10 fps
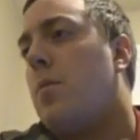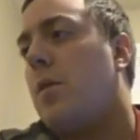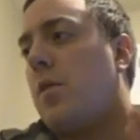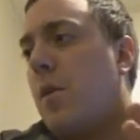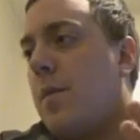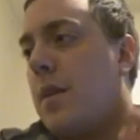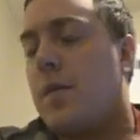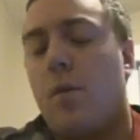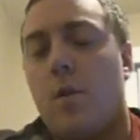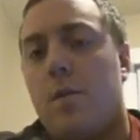what's the word I'm
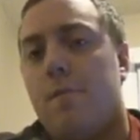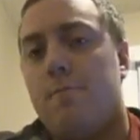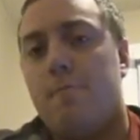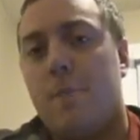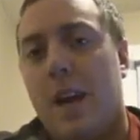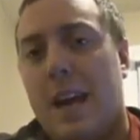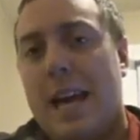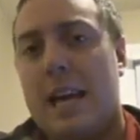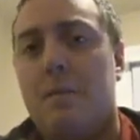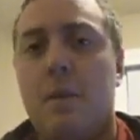looking for?
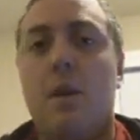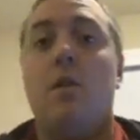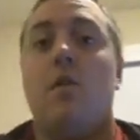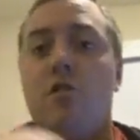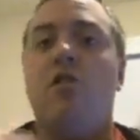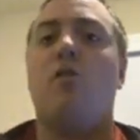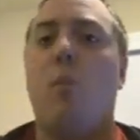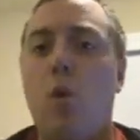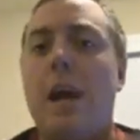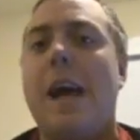She's
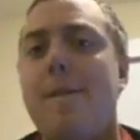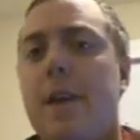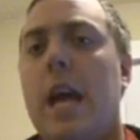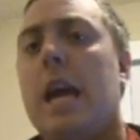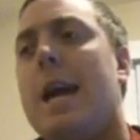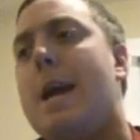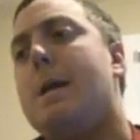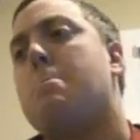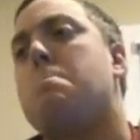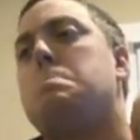more of a